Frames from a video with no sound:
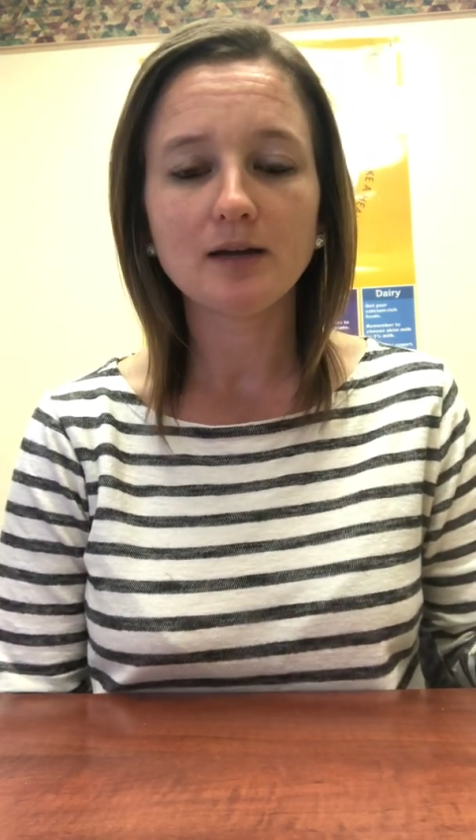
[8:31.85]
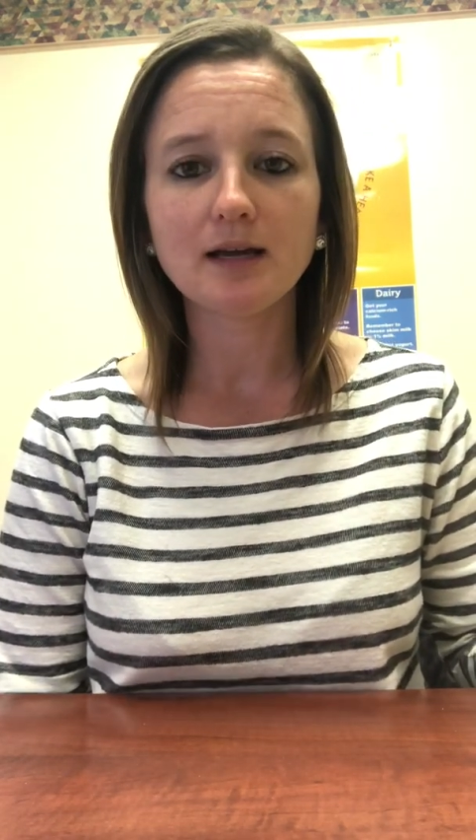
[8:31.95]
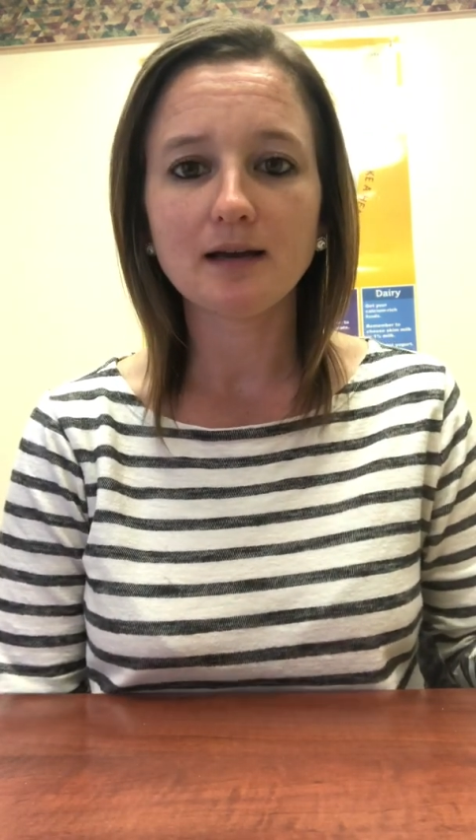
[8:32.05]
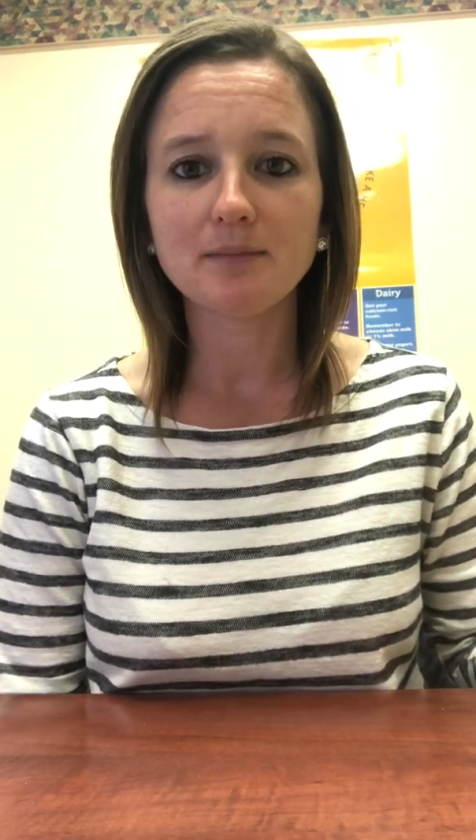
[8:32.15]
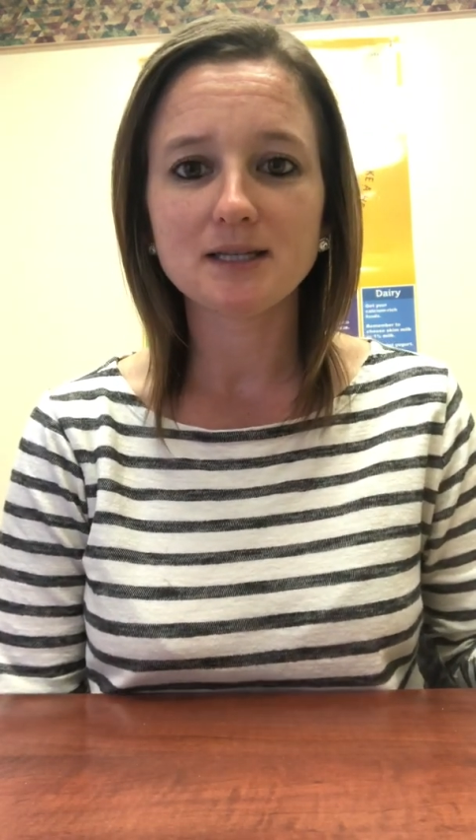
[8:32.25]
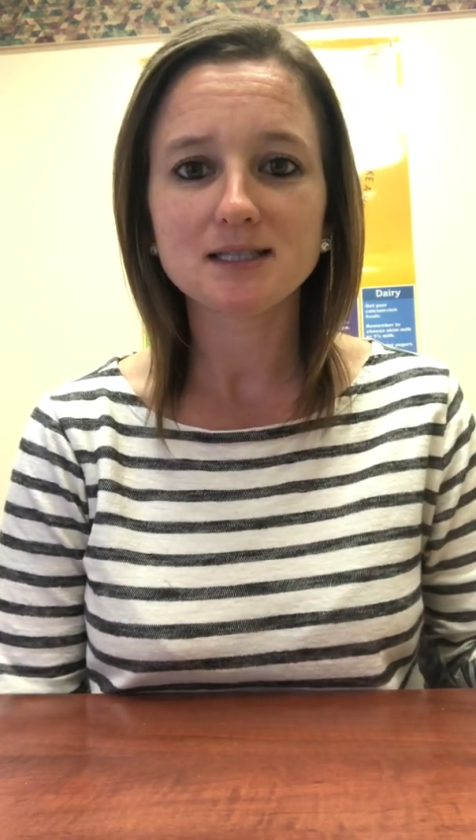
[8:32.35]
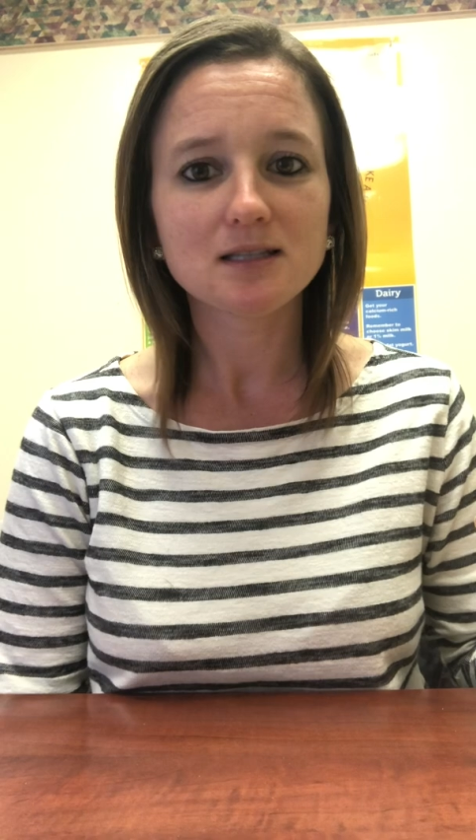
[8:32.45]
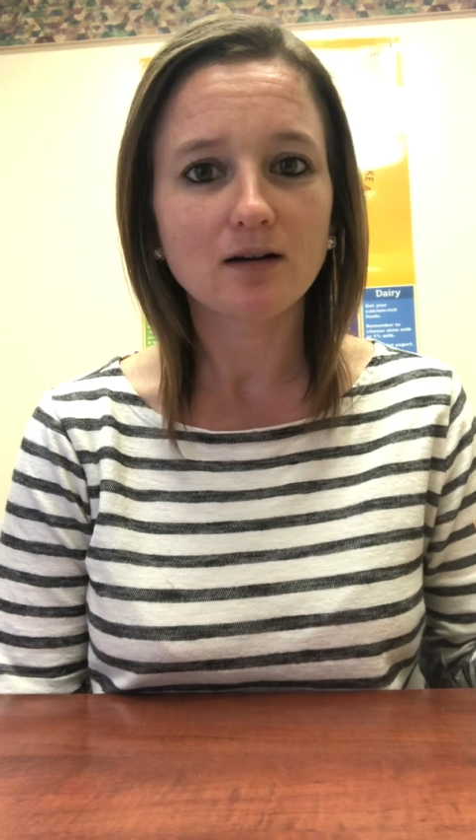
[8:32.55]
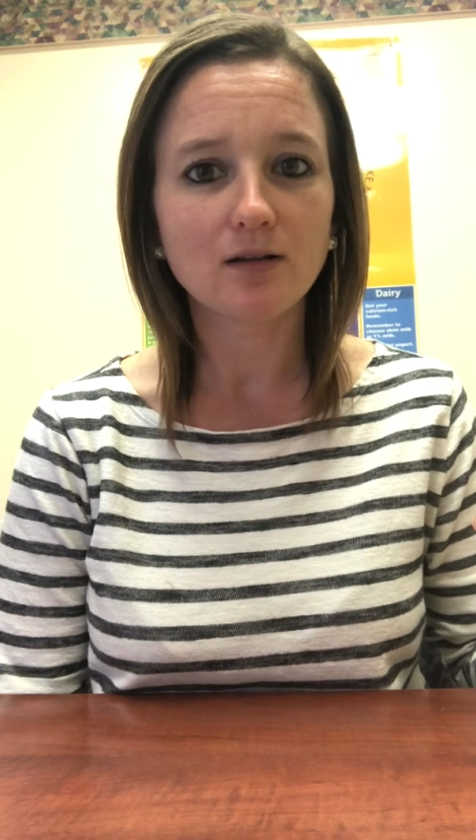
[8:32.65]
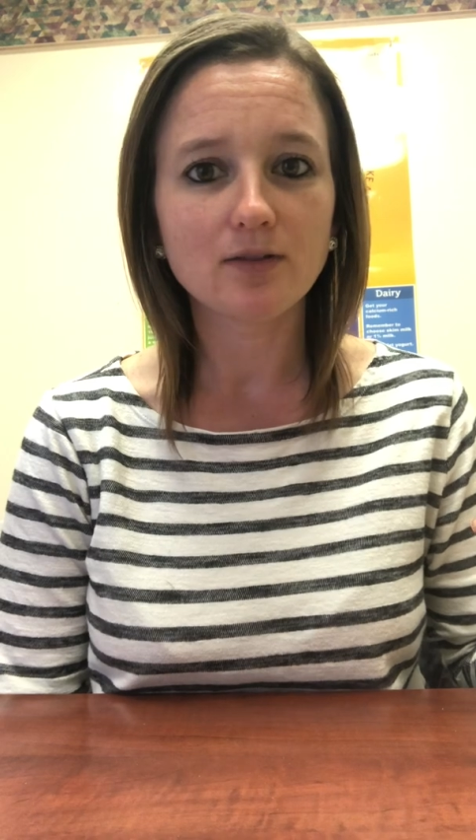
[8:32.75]
and it's
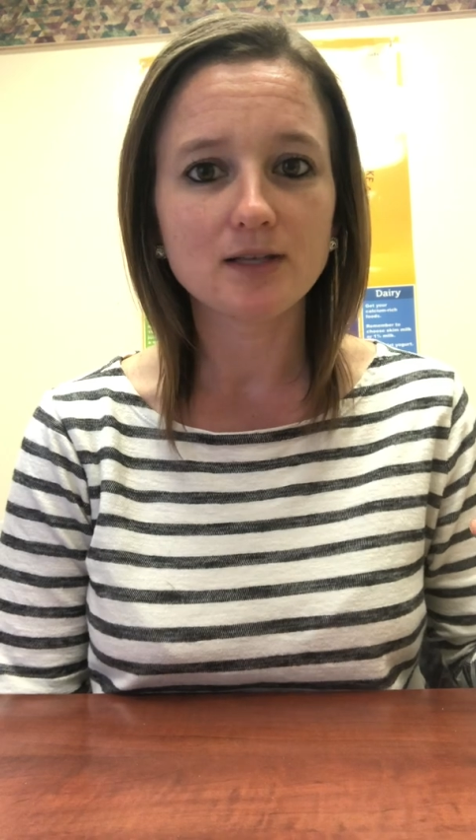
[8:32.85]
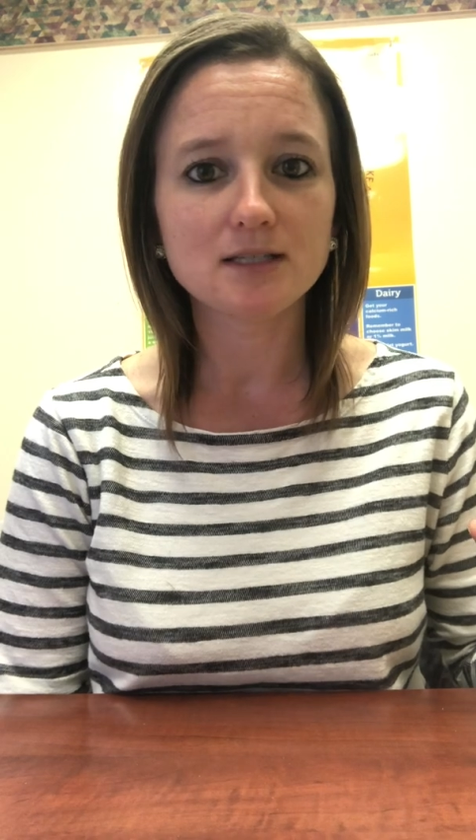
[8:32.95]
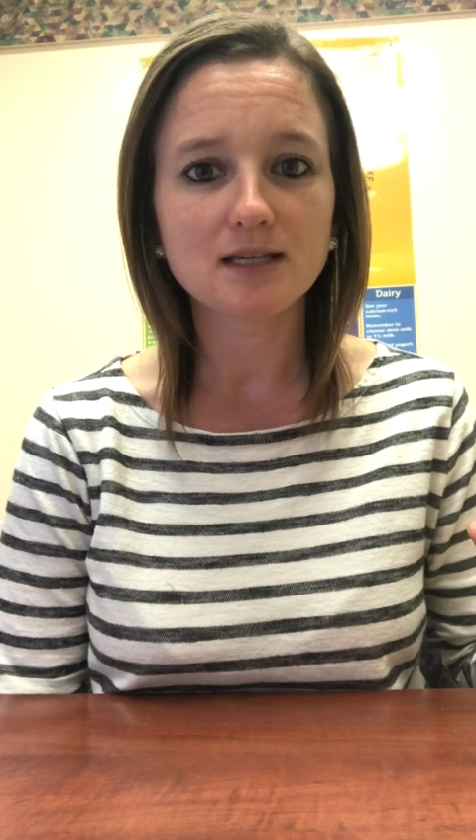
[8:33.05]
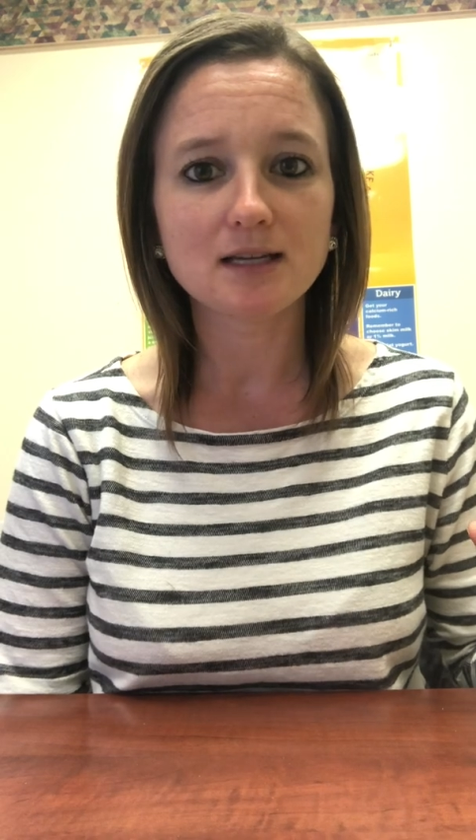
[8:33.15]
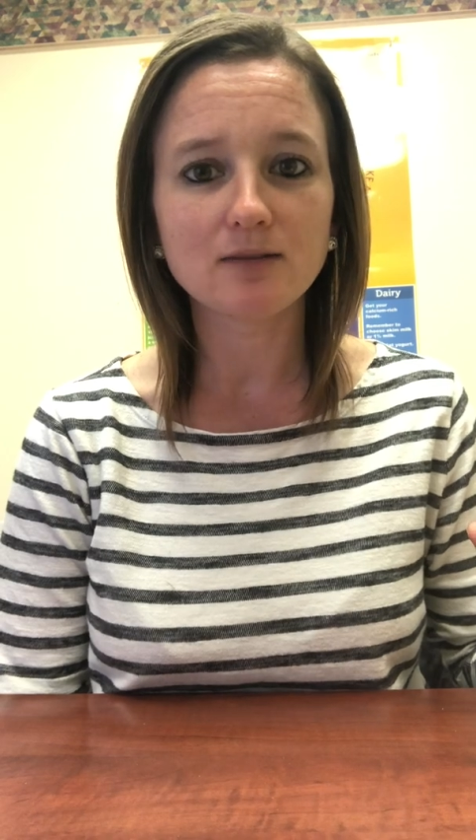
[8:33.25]
not authentic,